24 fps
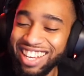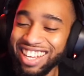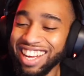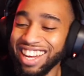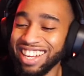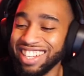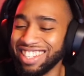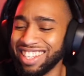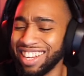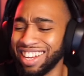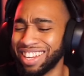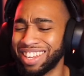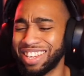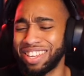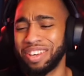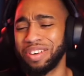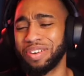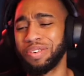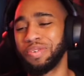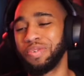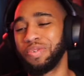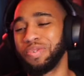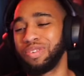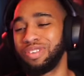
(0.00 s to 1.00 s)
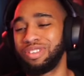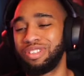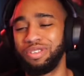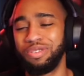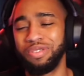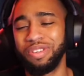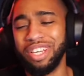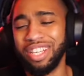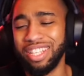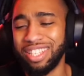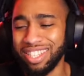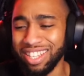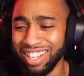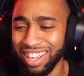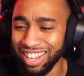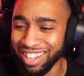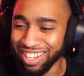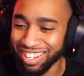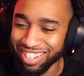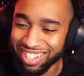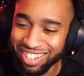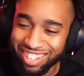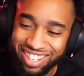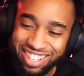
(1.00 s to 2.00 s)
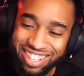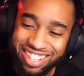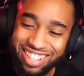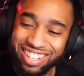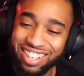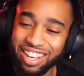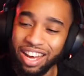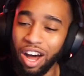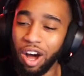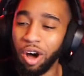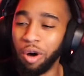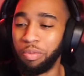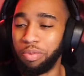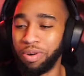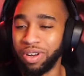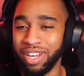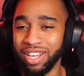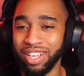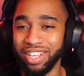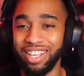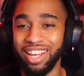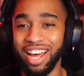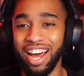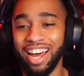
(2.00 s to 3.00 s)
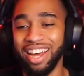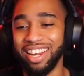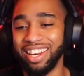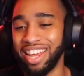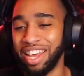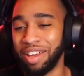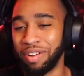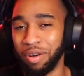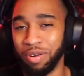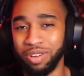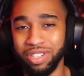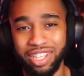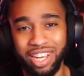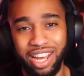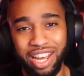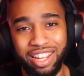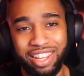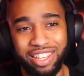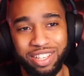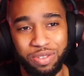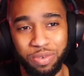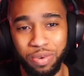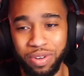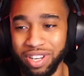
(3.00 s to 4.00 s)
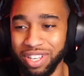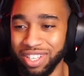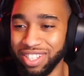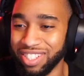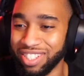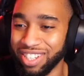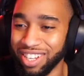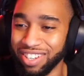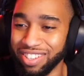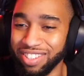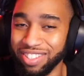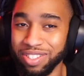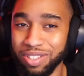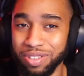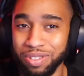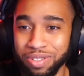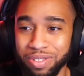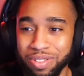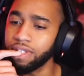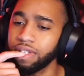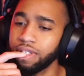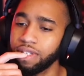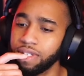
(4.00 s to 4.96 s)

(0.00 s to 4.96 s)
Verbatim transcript: Gasakio Sugite opening. God damn, I wish had at least one English title. Let's go.